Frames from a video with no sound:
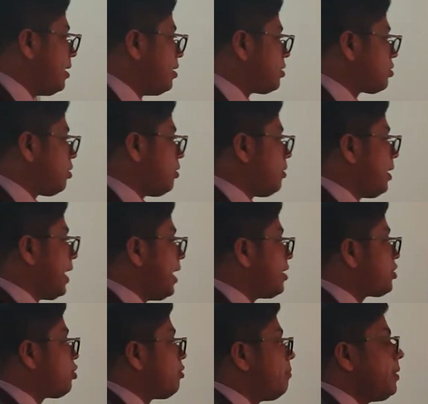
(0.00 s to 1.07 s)
So it
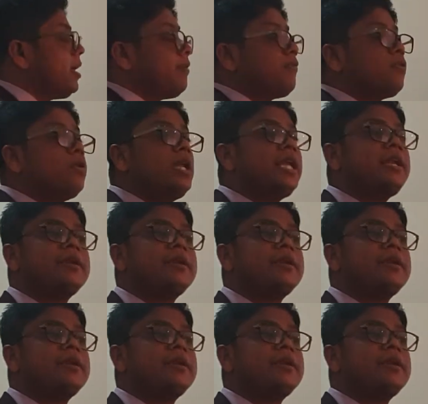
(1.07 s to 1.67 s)
should be a fully